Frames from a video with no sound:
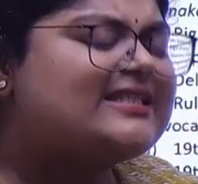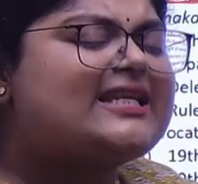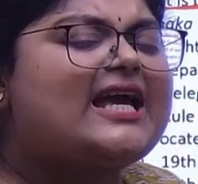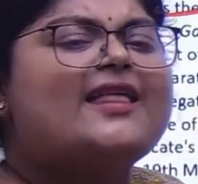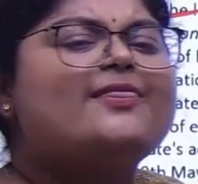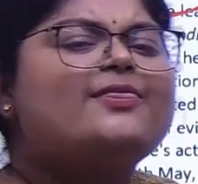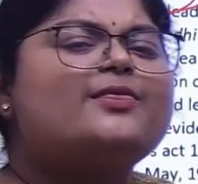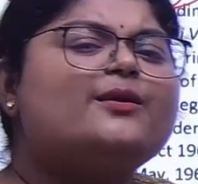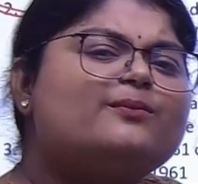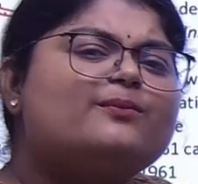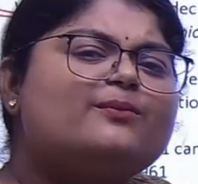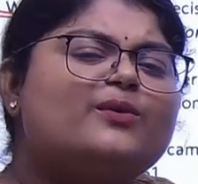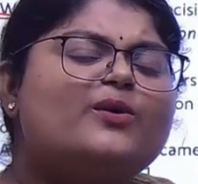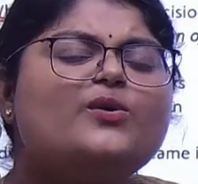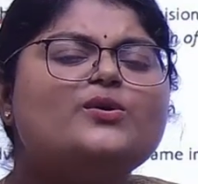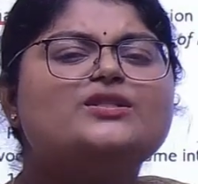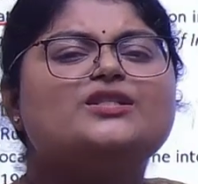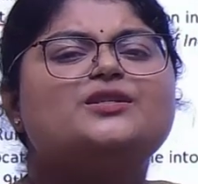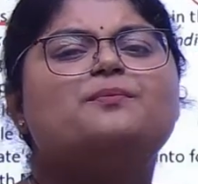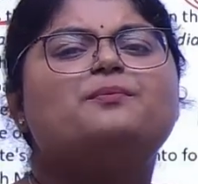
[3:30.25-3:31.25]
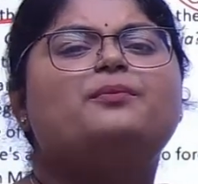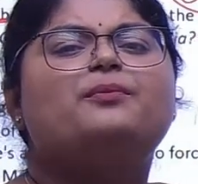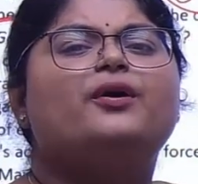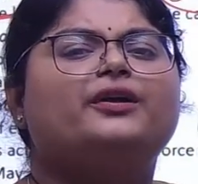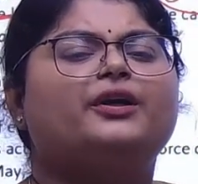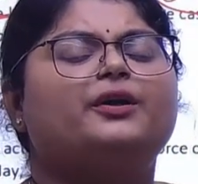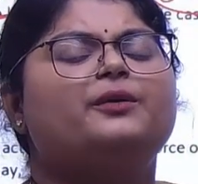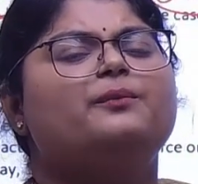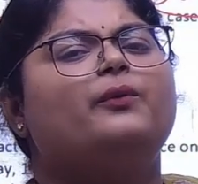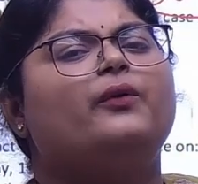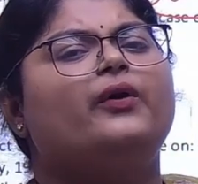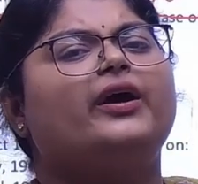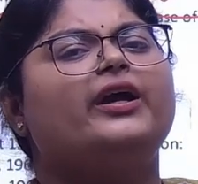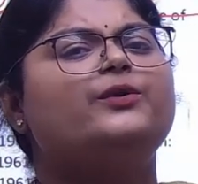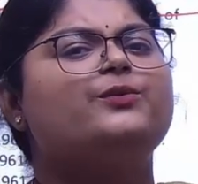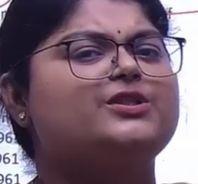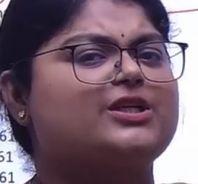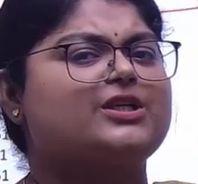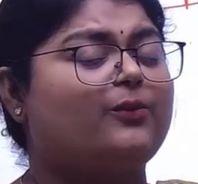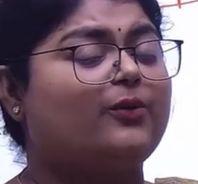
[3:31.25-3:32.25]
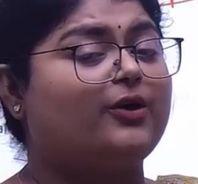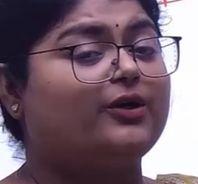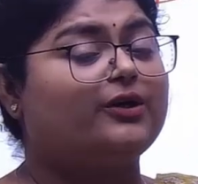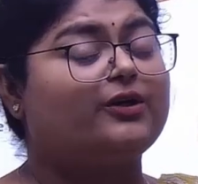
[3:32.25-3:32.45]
and the most important point which I want